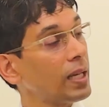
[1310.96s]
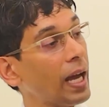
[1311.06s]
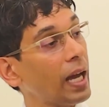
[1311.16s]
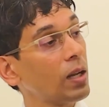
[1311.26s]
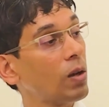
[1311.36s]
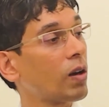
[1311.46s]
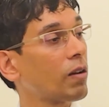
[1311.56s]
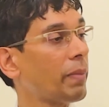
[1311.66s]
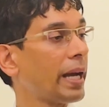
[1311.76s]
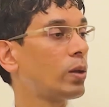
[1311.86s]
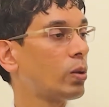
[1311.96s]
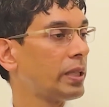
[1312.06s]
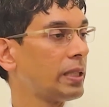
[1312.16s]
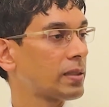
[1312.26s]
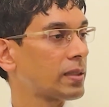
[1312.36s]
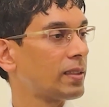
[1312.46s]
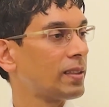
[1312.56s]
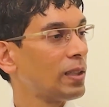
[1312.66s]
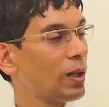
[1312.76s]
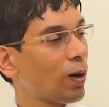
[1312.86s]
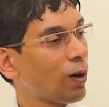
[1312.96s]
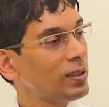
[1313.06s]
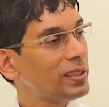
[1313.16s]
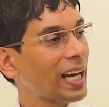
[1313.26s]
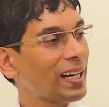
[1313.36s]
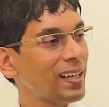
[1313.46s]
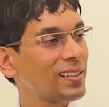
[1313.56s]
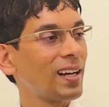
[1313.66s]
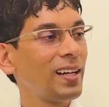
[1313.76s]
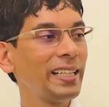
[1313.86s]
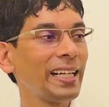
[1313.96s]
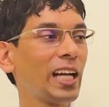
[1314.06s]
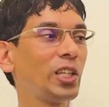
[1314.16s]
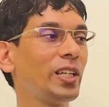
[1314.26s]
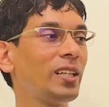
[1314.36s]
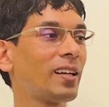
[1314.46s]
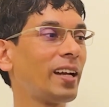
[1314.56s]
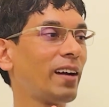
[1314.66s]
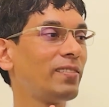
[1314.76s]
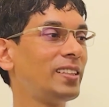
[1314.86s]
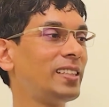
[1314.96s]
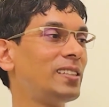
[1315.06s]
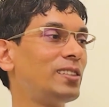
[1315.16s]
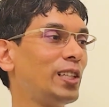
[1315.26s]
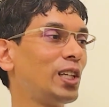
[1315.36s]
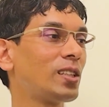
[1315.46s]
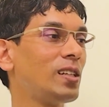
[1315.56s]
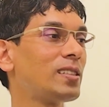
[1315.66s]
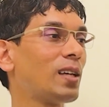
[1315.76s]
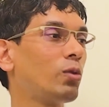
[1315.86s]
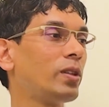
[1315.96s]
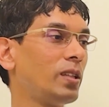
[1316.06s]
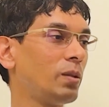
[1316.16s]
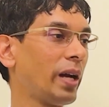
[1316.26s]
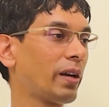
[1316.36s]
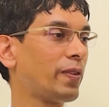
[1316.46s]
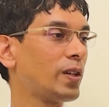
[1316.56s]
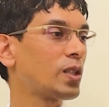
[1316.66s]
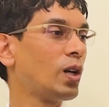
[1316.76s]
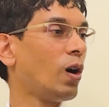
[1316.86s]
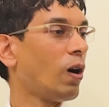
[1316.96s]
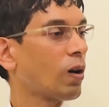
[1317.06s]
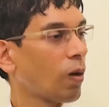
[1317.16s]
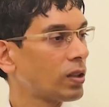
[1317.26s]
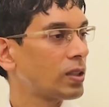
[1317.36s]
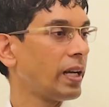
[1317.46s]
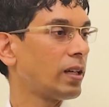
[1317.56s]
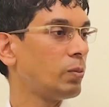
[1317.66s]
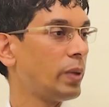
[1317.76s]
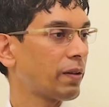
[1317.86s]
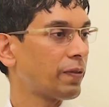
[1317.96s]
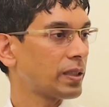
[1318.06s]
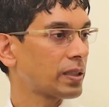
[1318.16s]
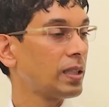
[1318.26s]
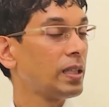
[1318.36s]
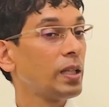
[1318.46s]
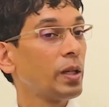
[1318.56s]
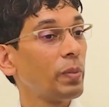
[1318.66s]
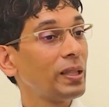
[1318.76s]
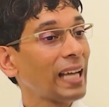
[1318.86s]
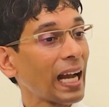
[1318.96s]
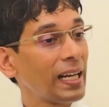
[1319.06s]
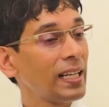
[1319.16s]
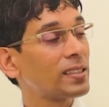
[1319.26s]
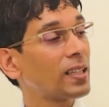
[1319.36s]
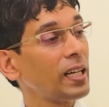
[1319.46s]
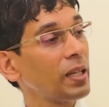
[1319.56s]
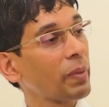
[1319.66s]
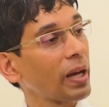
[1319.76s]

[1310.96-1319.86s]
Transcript: and a lot of microgreens. On Saturday, Sunday, I cheat and have the traditional South Indian breakfast or continental breakfast. But Saturday and Sunday, my